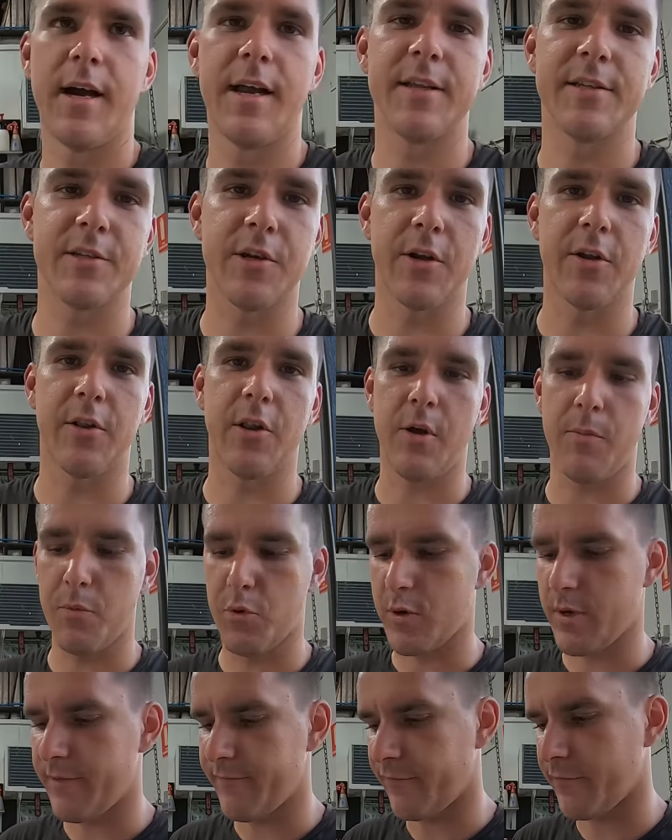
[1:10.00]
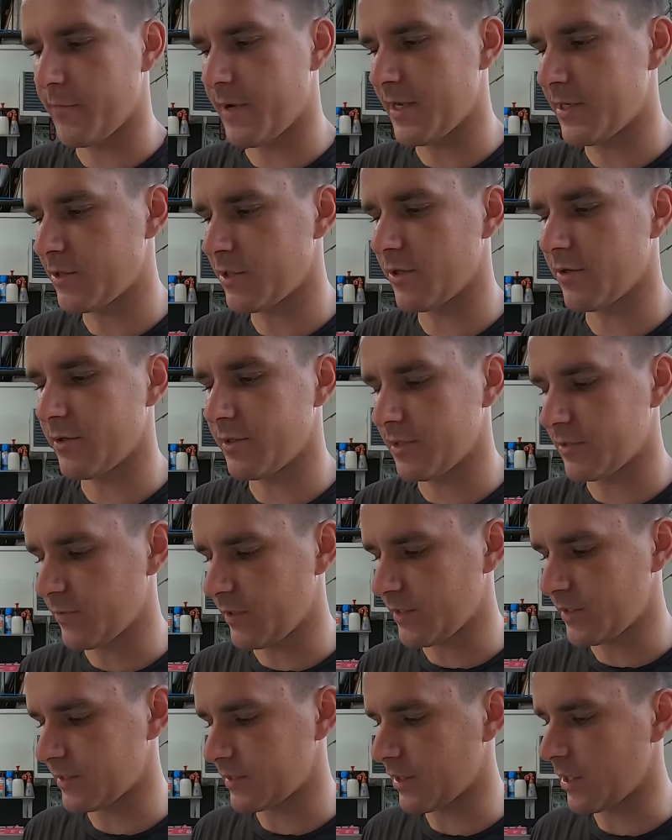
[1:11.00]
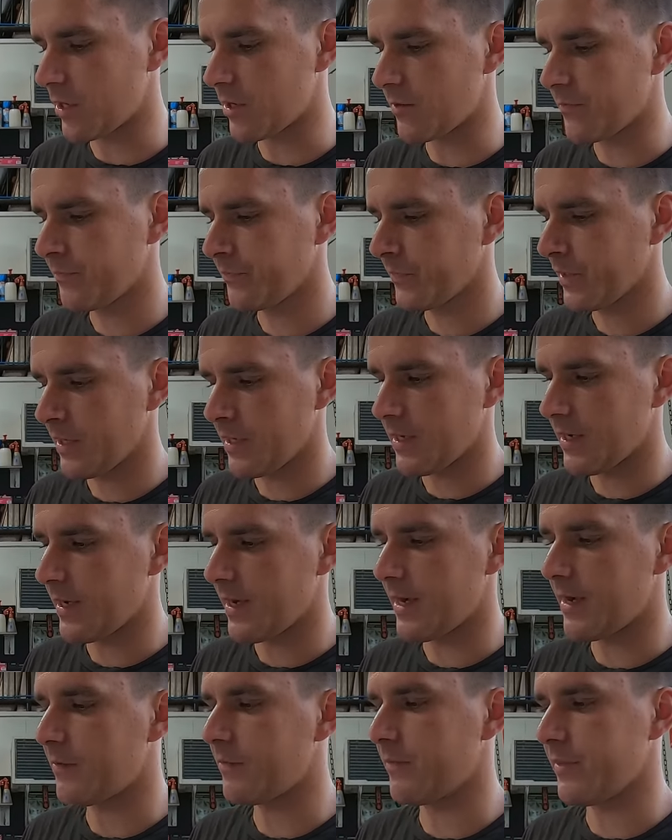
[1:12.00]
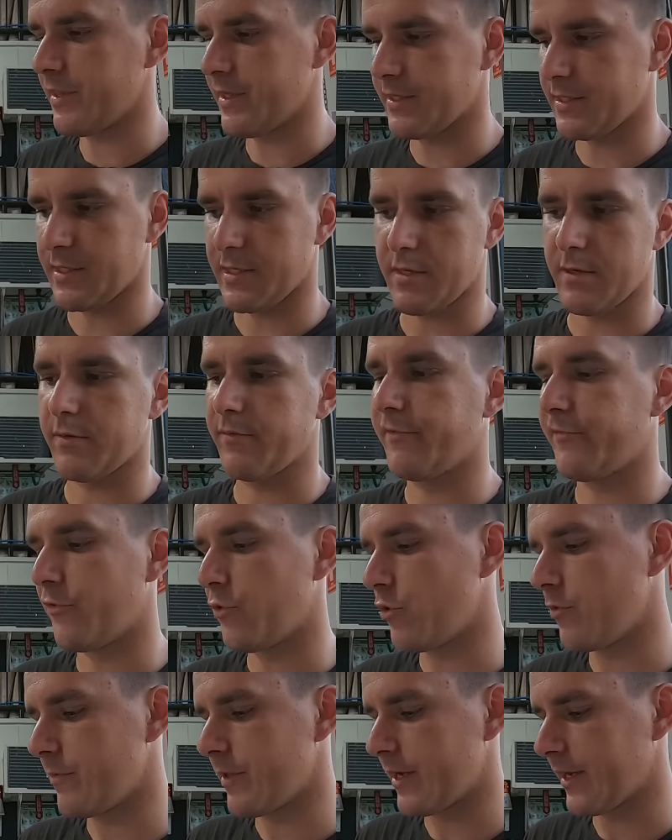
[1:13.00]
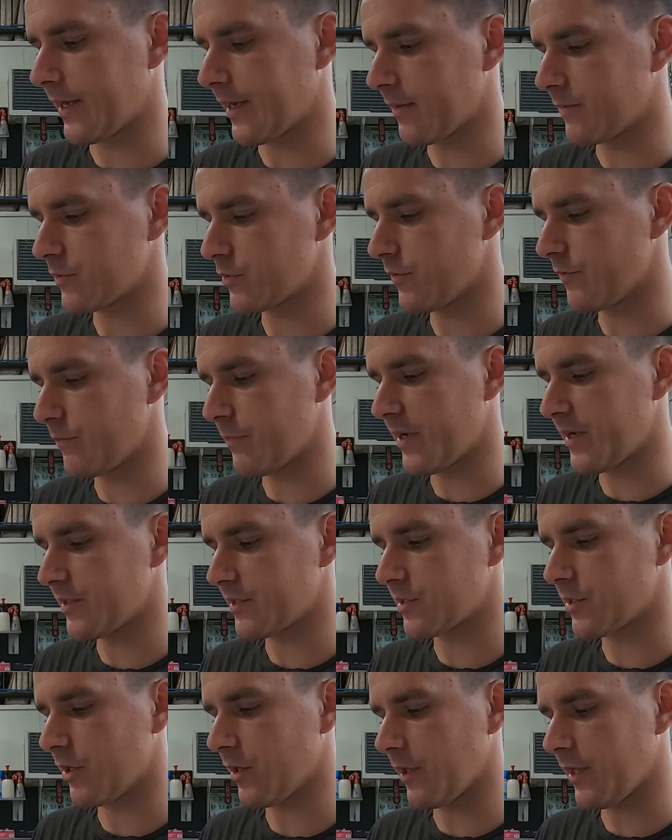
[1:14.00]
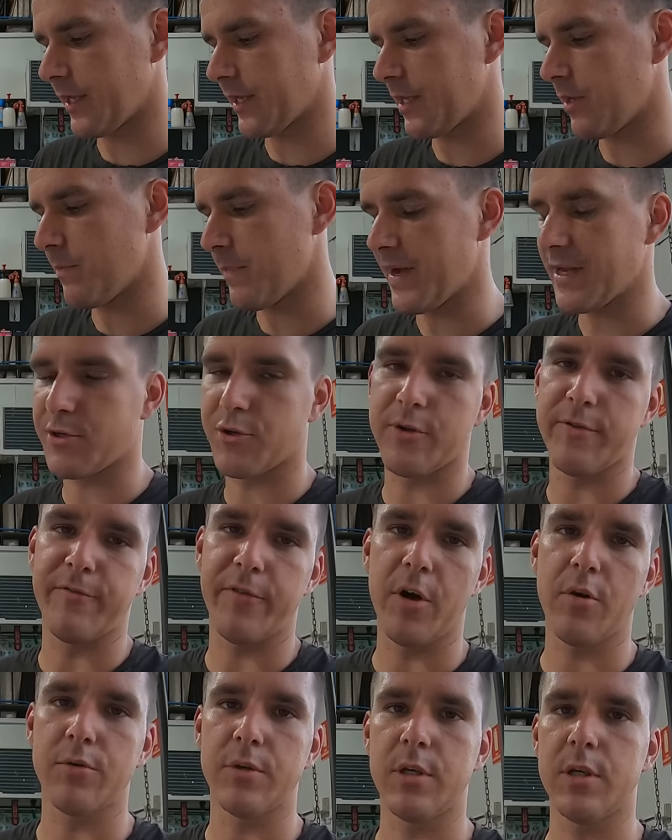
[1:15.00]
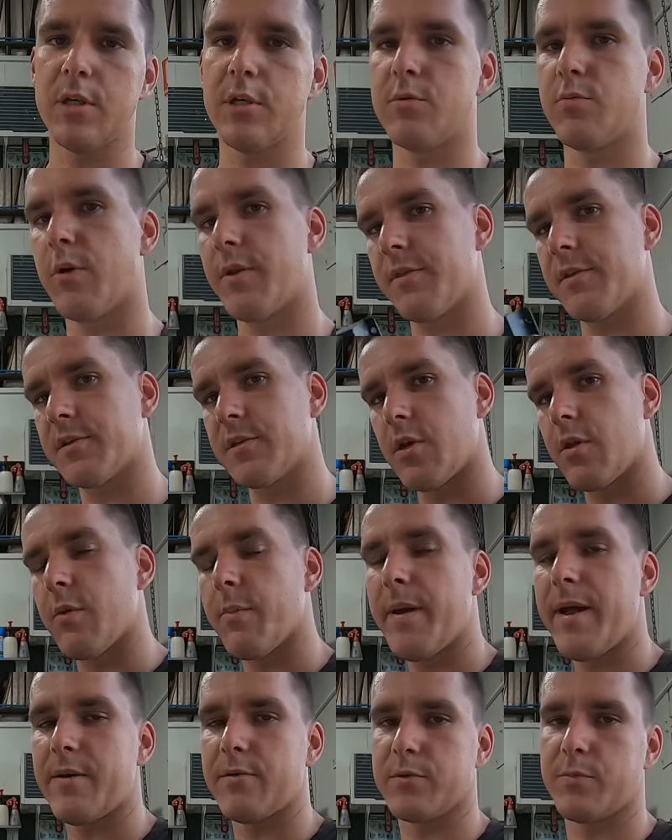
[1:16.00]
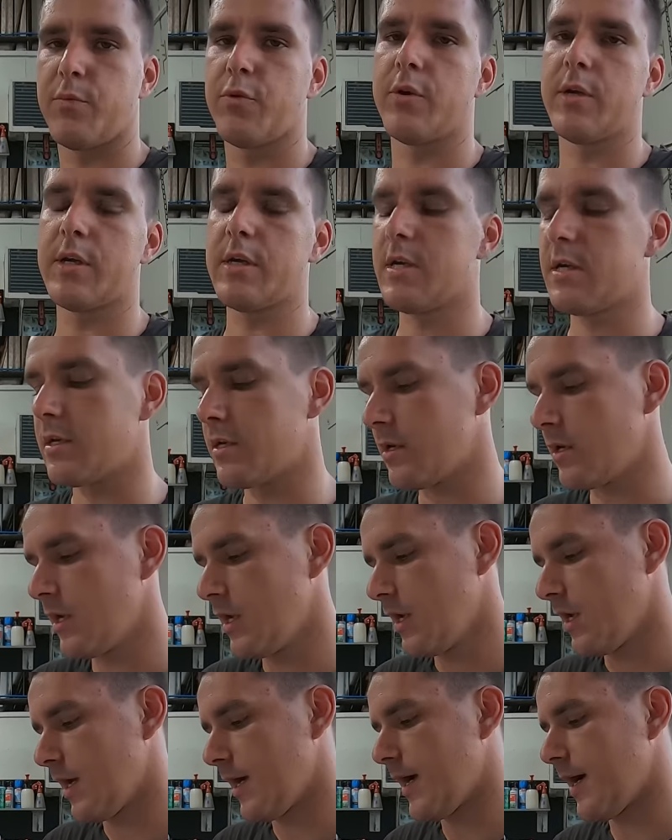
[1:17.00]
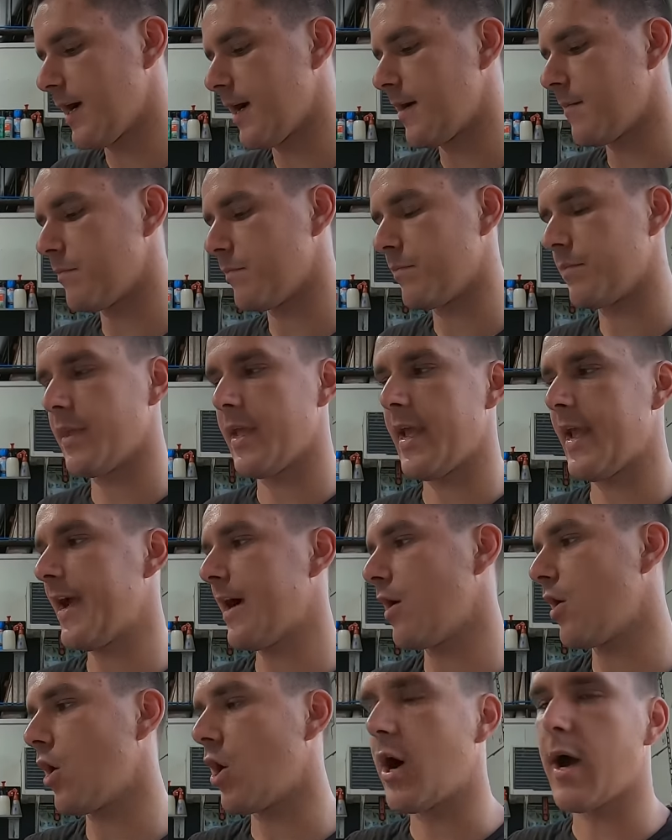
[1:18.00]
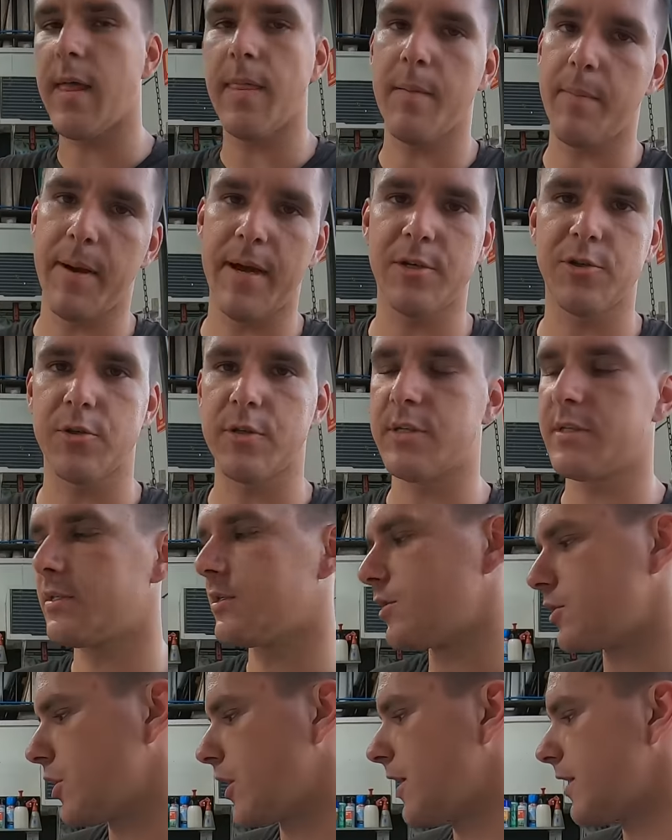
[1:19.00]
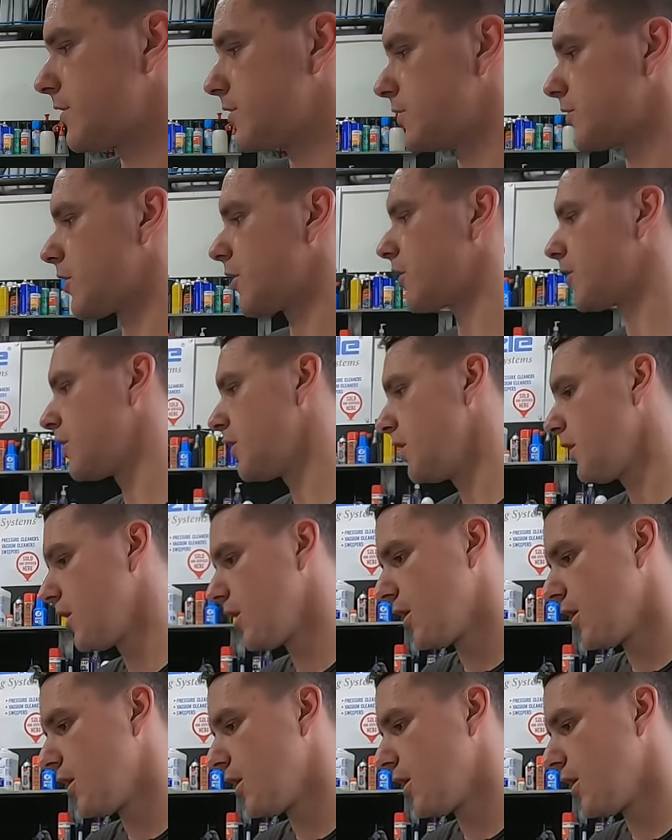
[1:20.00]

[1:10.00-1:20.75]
And it's got a lot more information on this one. So there's a form that it comes with, but it's got like your battery voltage, what the solar panel's putting in, how high the battery is in charge. So